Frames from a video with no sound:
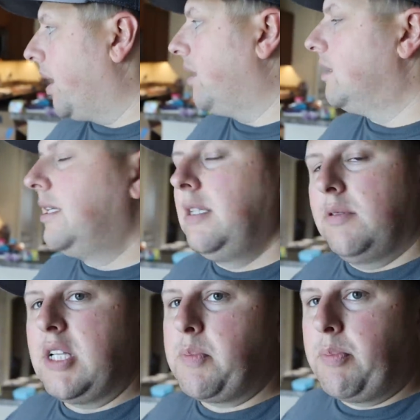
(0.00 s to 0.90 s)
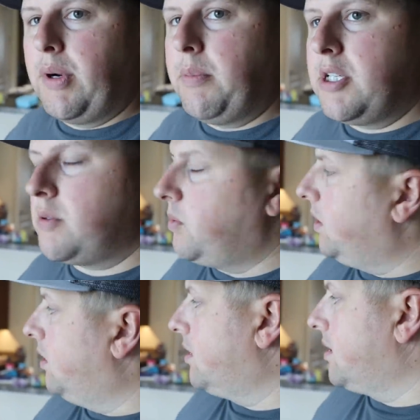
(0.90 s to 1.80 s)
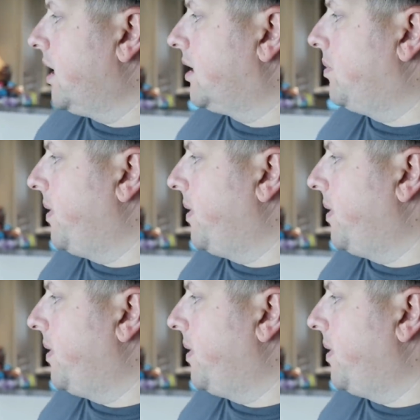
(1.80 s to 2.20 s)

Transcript: But that's pretty much what it looks like.